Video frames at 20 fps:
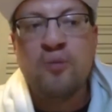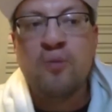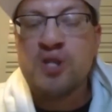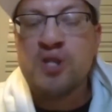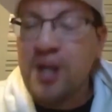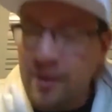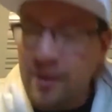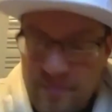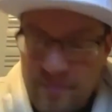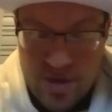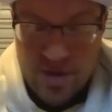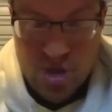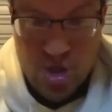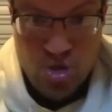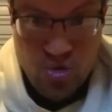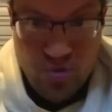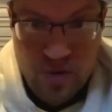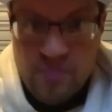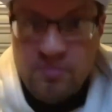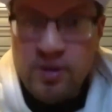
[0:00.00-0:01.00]
which I'm
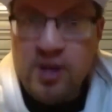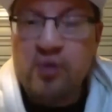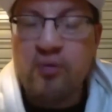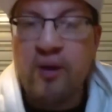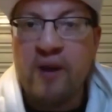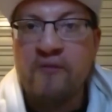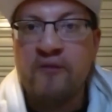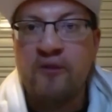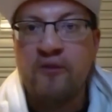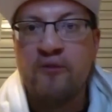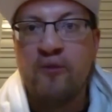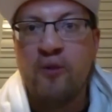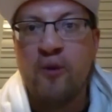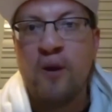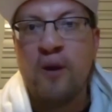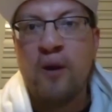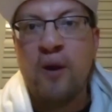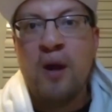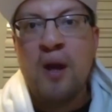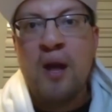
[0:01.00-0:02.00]
extremely grateful
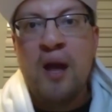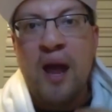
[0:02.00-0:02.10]
for.